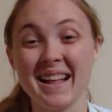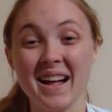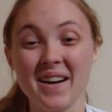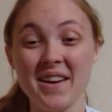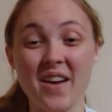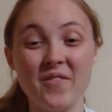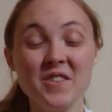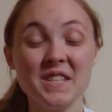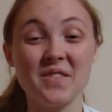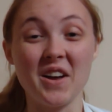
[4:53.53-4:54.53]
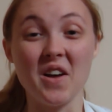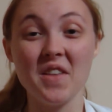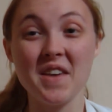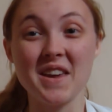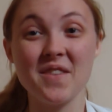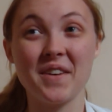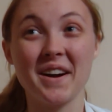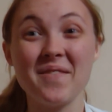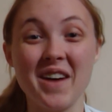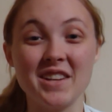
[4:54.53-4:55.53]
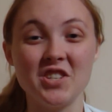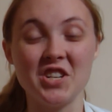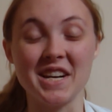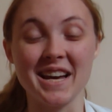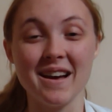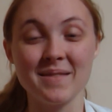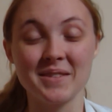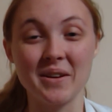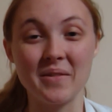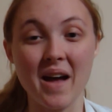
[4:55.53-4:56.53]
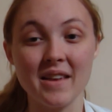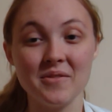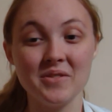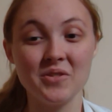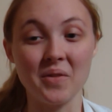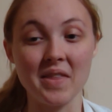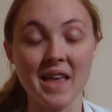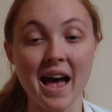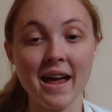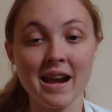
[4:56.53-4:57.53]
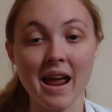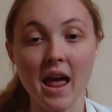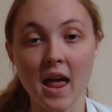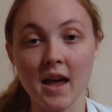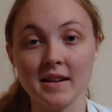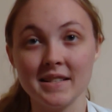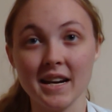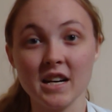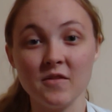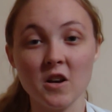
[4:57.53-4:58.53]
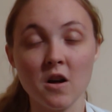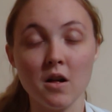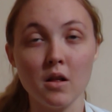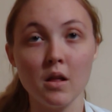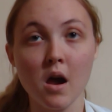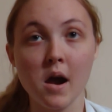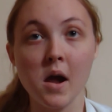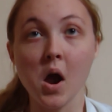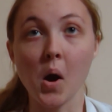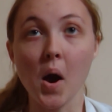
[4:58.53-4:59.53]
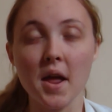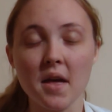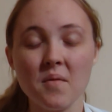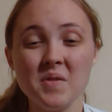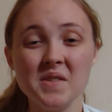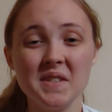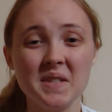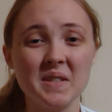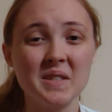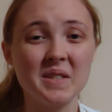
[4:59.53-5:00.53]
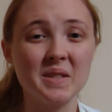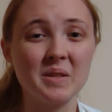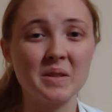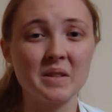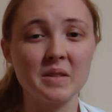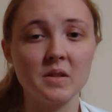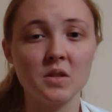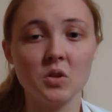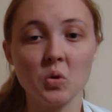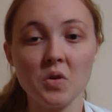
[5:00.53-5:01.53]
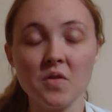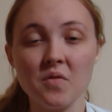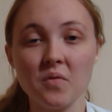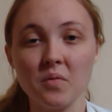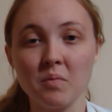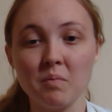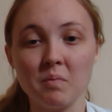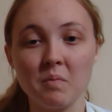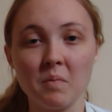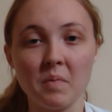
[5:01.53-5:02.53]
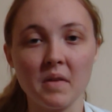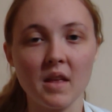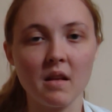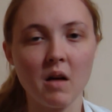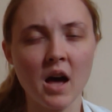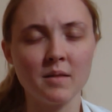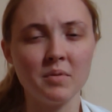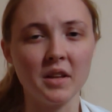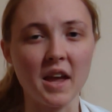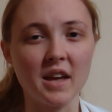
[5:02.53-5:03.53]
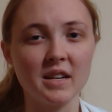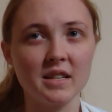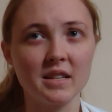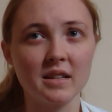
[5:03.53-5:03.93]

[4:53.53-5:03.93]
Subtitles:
Okay, first of all, thank you very much, Gina. I'm so glad you enjoyed that. And second of all, it was sort of unplanned,